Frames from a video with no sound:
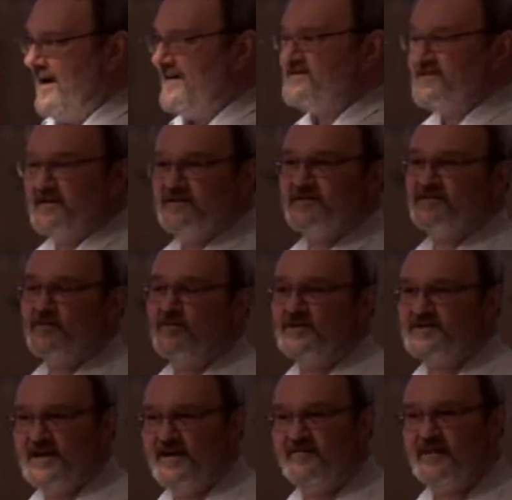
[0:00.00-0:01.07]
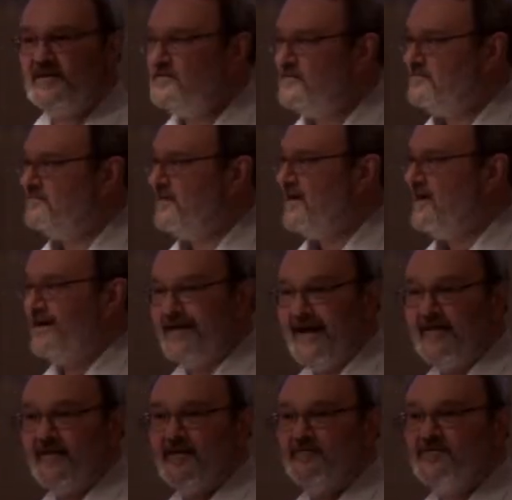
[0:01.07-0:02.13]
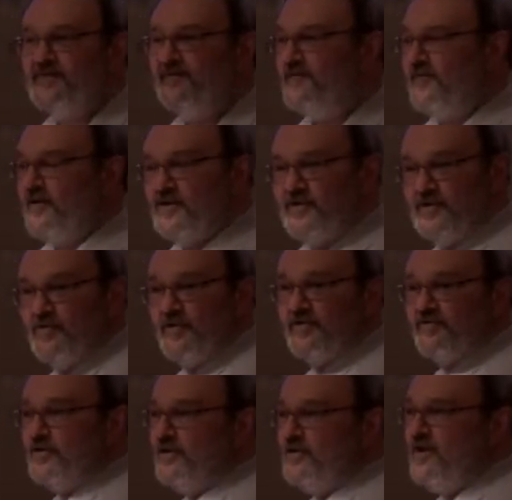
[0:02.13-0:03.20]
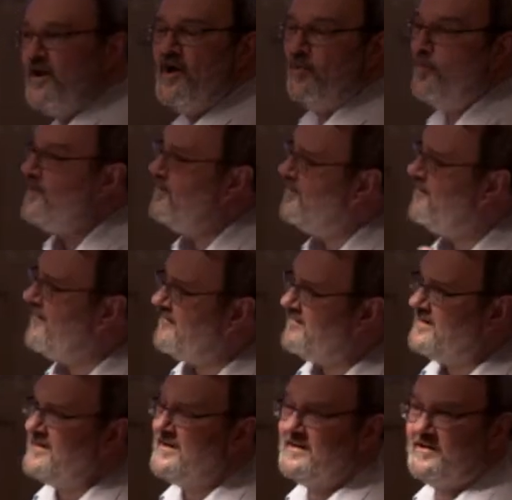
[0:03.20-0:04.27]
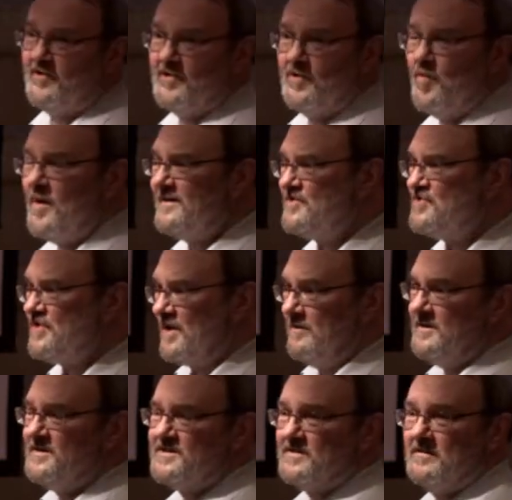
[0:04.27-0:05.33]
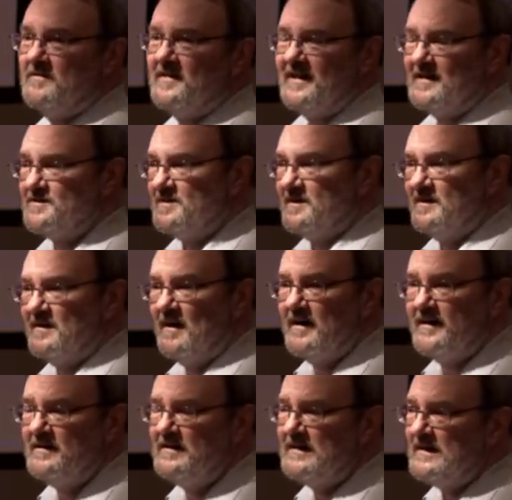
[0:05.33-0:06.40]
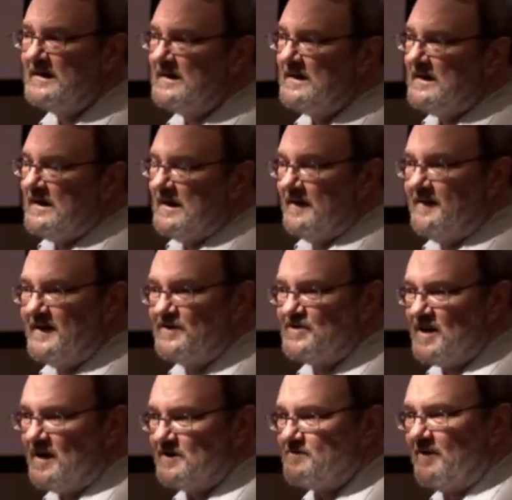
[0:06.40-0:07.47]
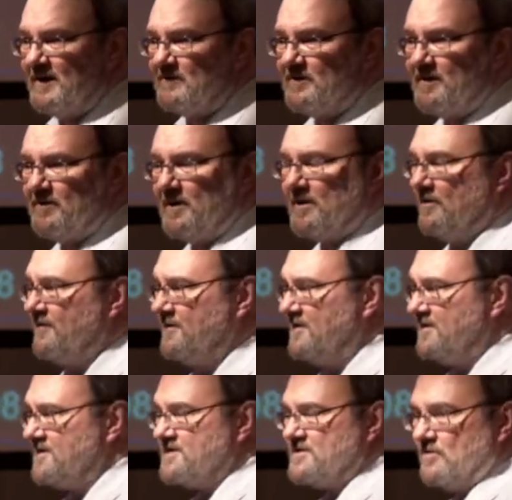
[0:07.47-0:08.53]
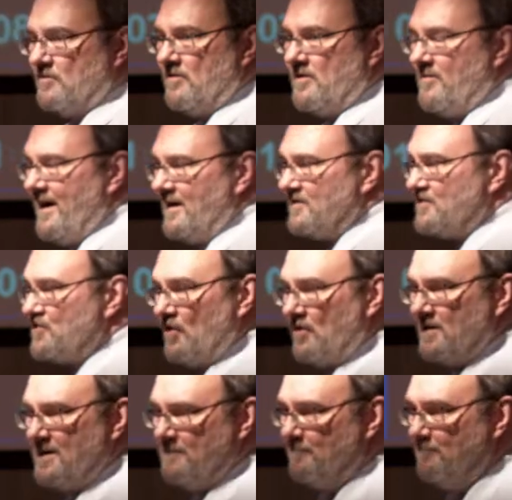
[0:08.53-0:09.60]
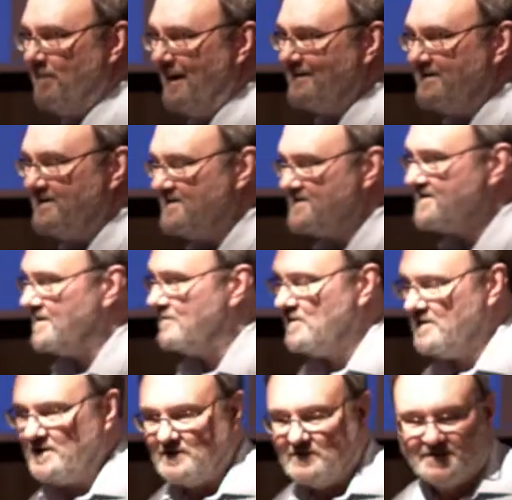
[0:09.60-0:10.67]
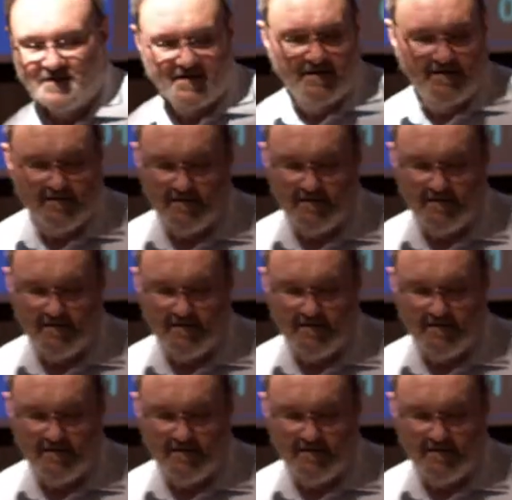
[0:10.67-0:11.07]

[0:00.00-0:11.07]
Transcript: Essex or whatever. Get them to follow you through. We were very nearly on the one show in 2009, and then Giles Brandreth went off and did a story about chocolate bunnies somewhere else.